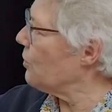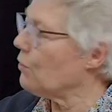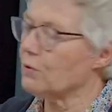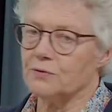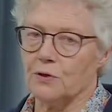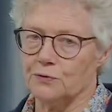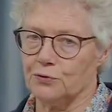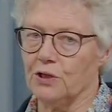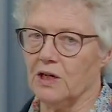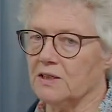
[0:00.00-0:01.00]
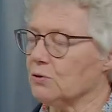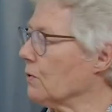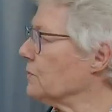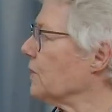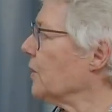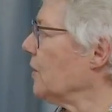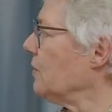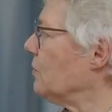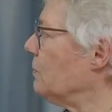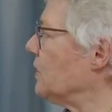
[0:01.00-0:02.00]
of free electron in
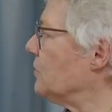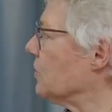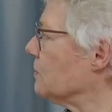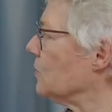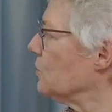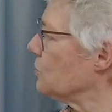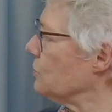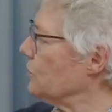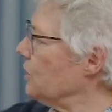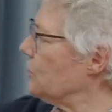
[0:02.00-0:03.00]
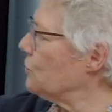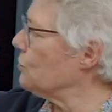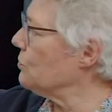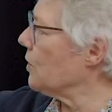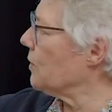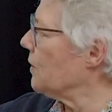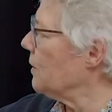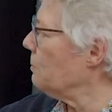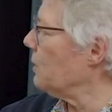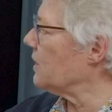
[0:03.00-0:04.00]
the medium. So you need to
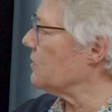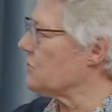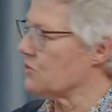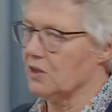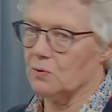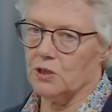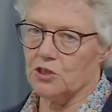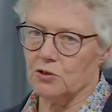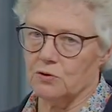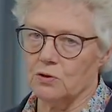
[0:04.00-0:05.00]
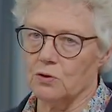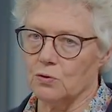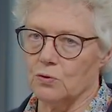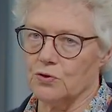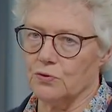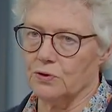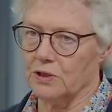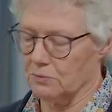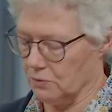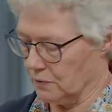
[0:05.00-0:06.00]
make this equation close to
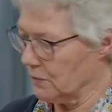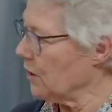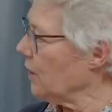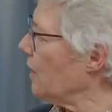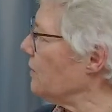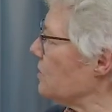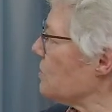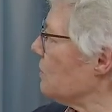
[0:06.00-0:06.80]
zero, and it's